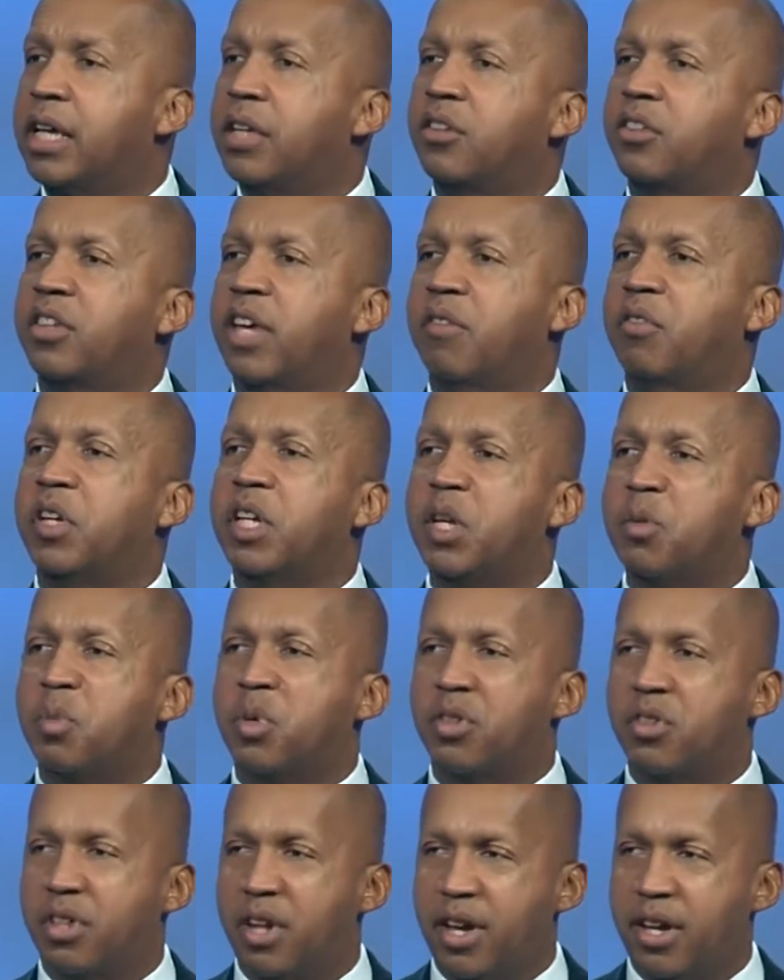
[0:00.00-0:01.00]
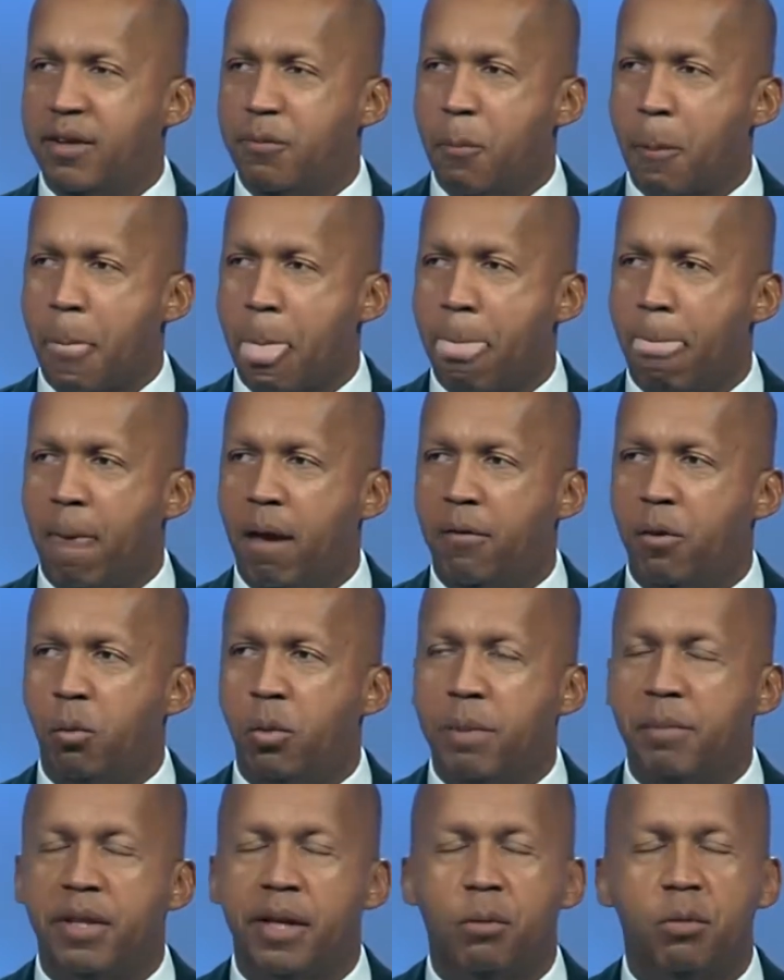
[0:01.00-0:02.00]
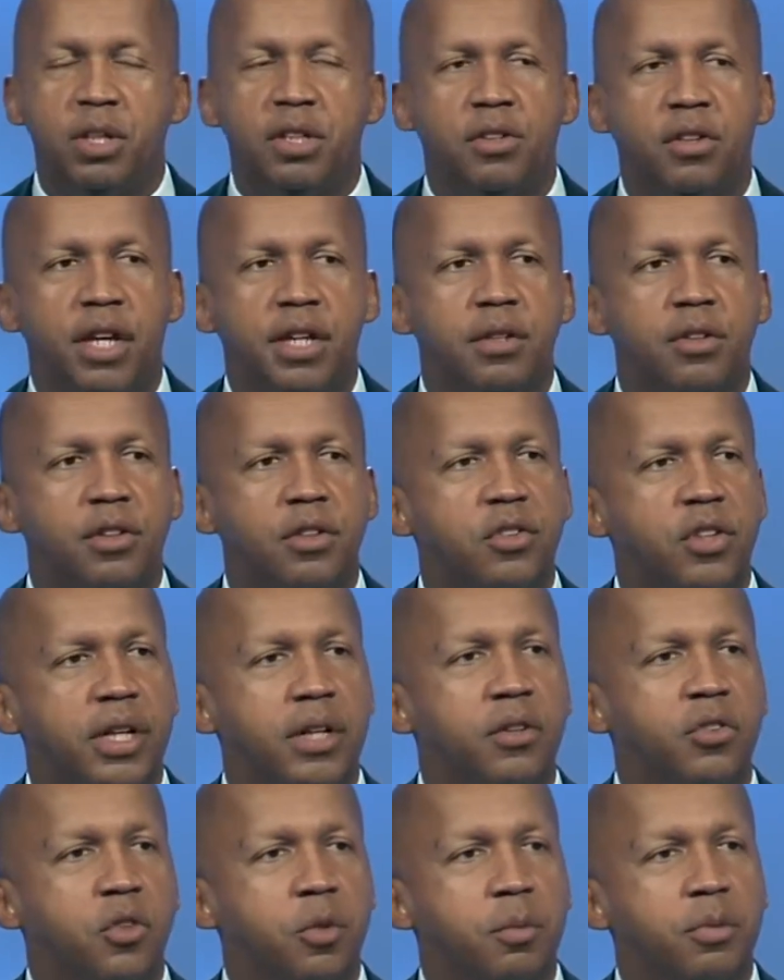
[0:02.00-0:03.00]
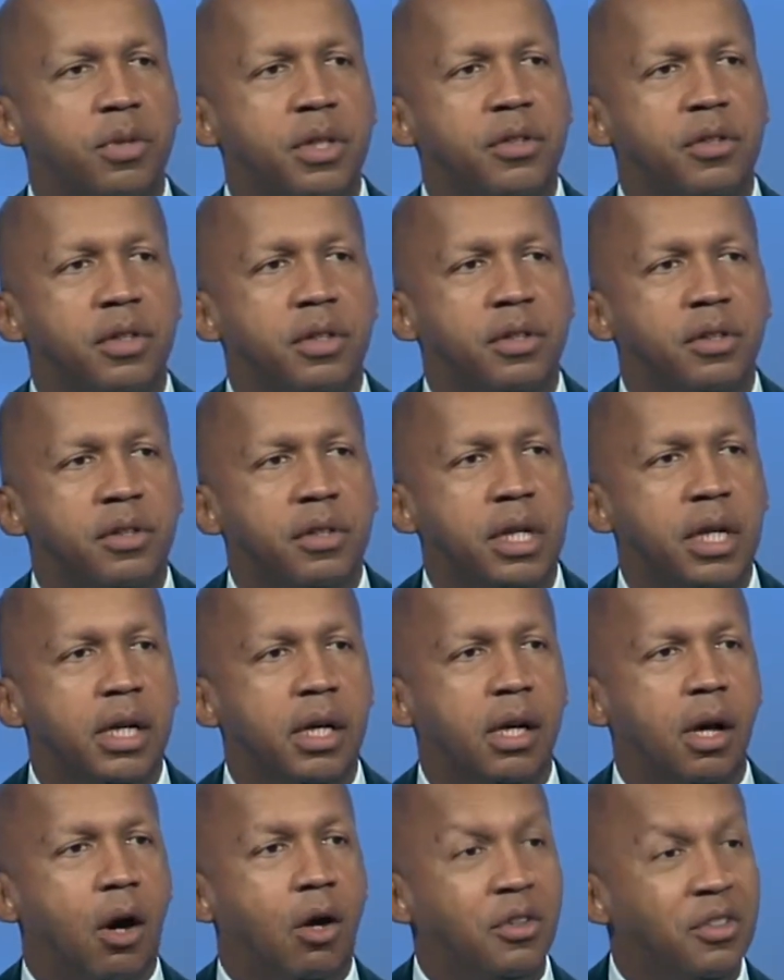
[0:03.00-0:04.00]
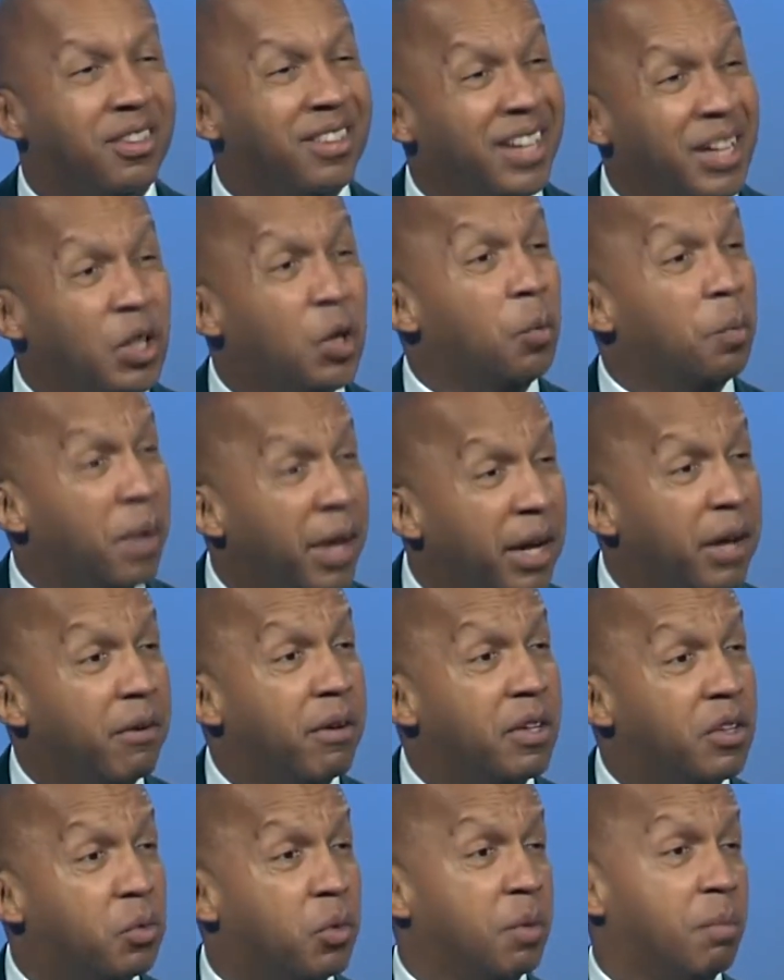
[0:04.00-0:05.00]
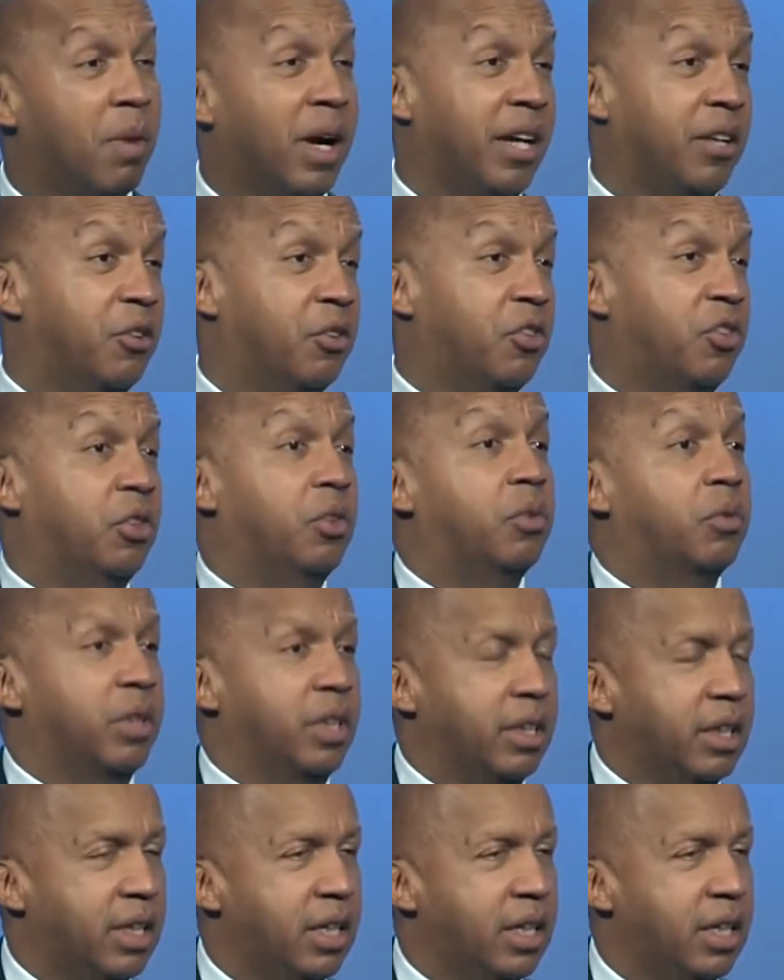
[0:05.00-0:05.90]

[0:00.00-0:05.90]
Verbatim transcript: 70% of the women that we send to jails or prisons are single parents with minor children,